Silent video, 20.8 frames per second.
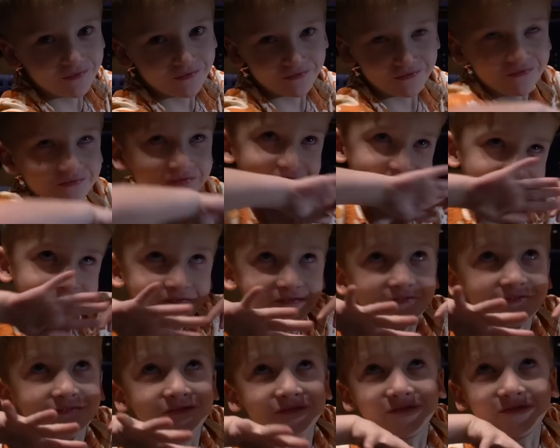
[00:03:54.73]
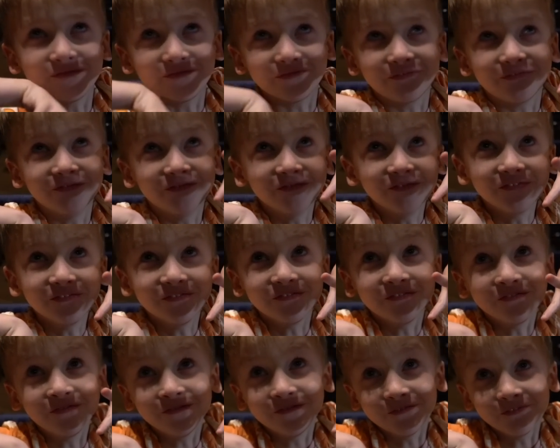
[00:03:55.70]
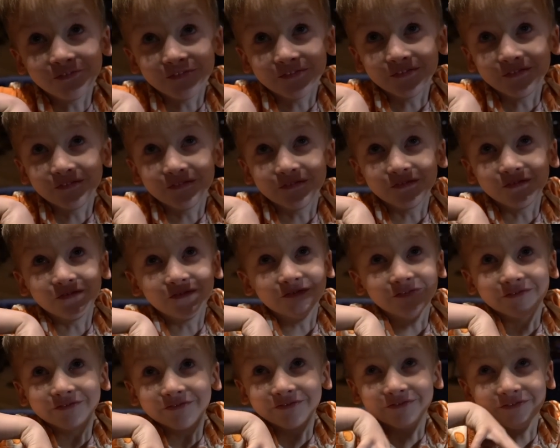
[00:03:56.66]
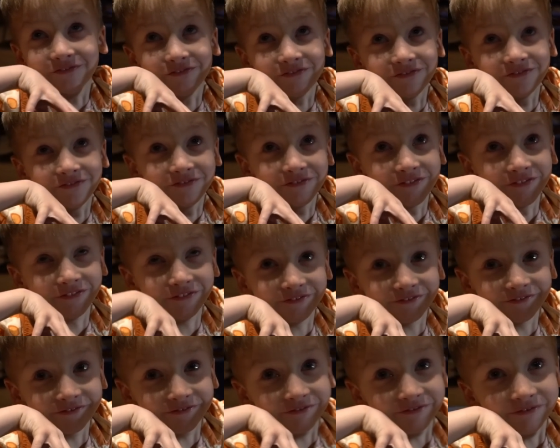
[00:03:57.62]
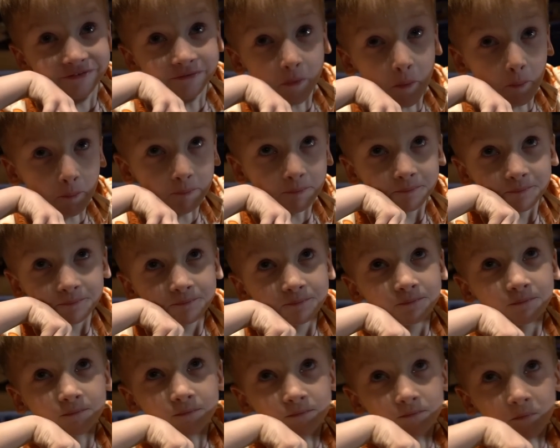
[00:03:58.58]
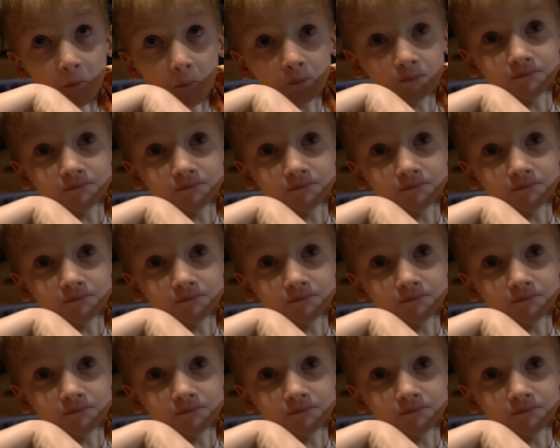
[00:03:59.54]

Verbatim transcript: What do you think? Crazy man, rocking the Hawaiian shirt.